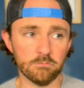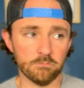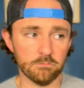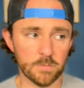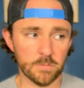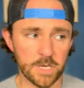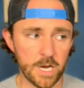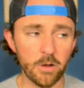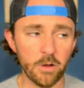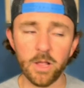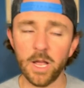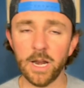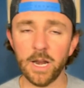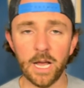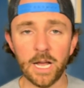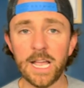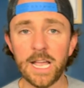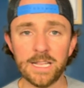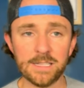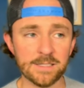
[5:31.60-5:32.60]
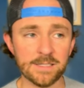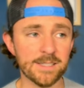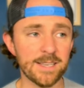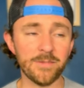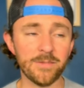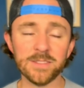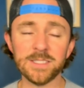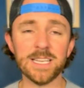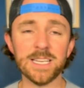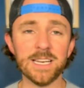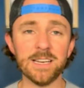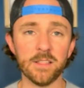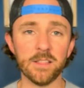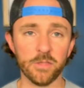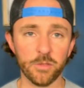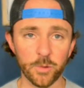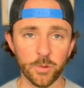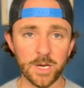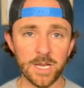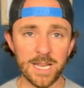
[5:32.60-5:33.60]
Carolina, again,
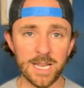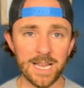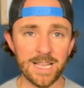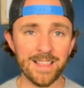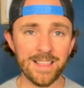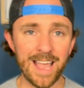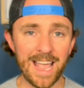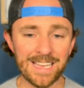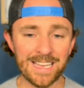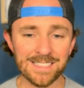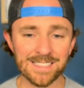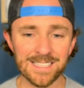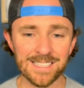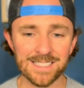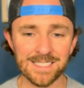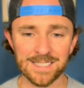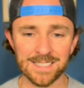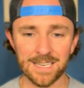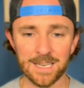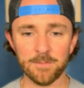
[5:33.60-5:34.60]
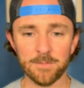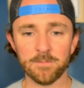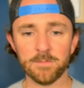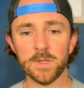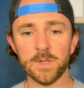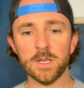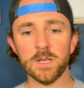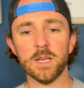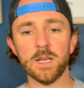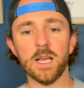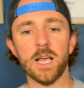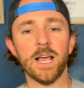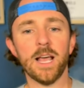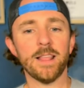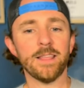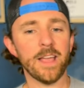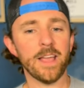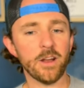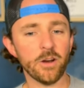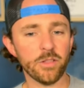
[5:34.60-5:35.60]
17-3 in the ACC.
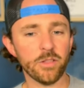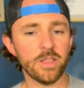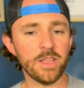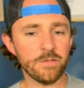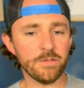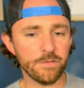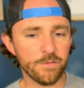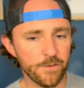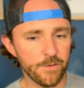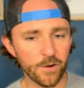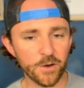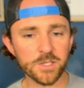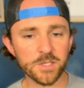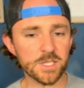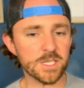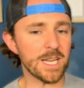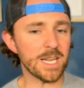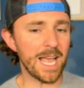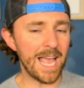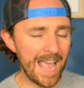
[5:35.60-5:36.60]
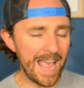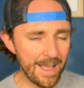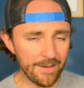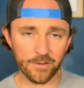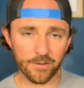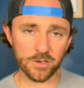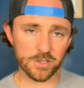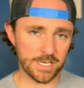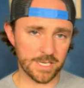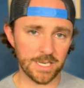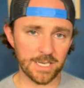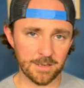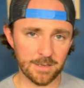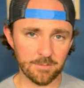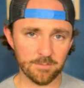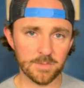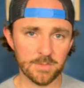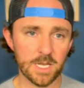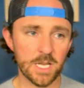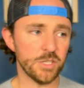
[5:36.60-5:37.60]
They are the first ever
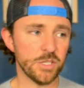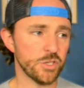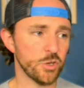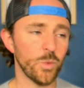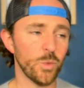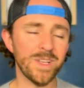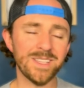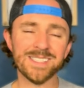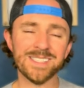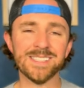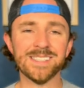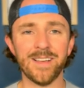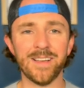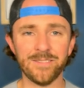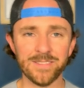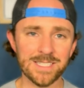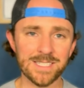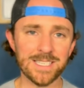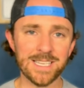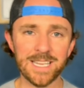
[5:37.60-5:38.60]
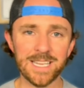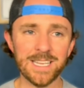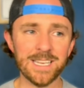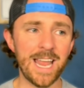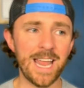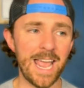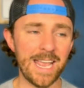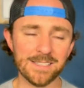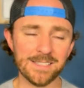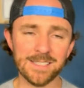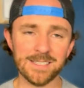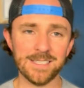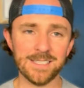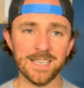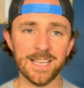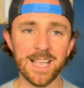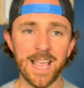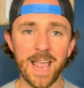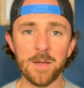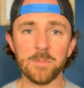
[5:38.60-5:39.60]
team to win 17
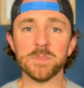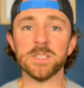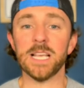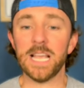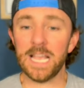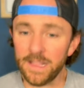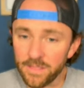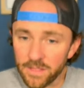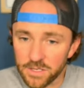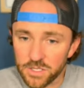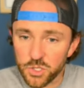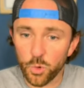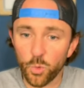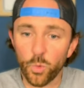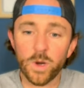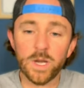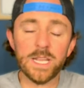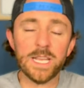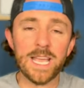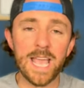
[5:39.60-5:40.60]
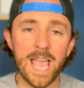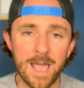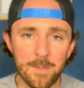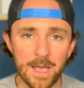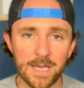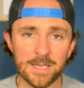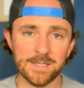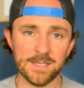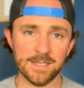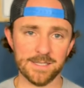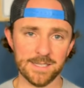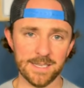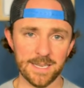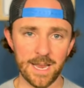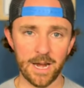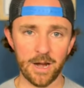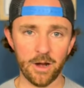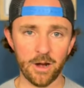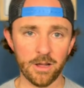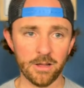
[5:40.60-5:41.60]
ACC games in the 20-game ACC
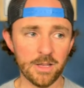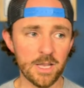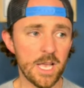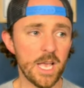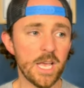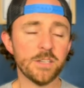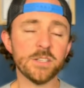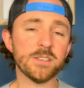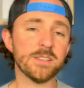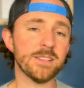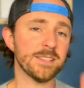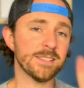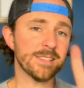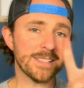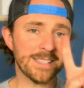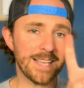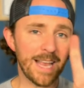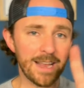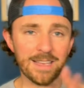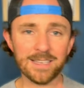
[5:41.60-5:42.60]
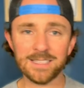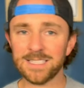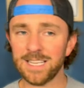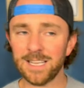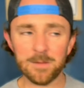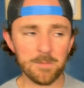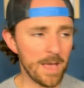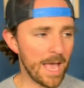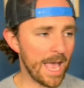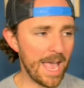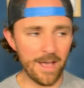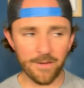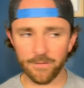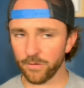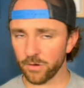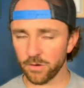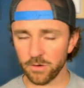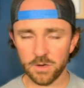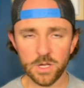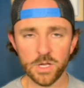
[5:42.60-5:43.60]
era. Just the second team
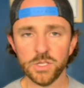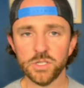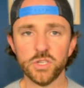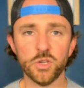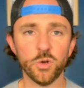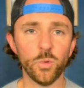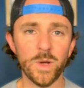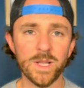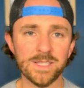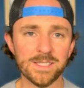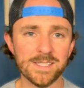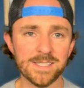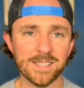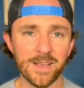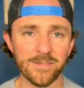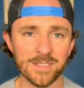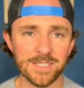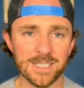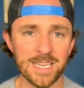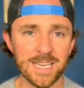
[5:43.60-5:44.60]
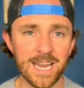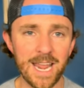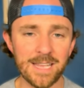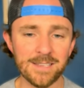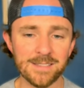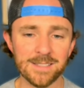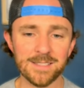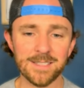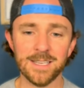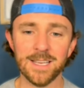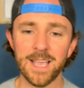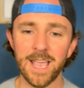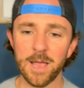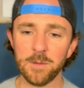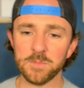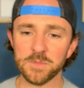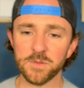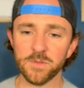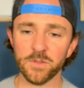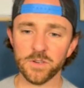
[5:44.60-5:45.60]
ever to win 17 ACC
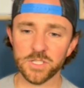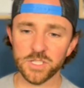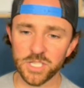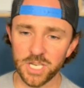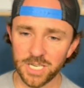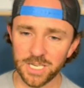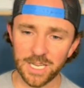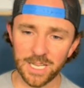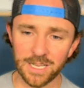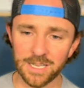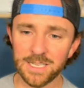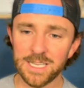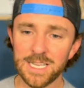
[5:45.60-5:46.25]
games. Virginia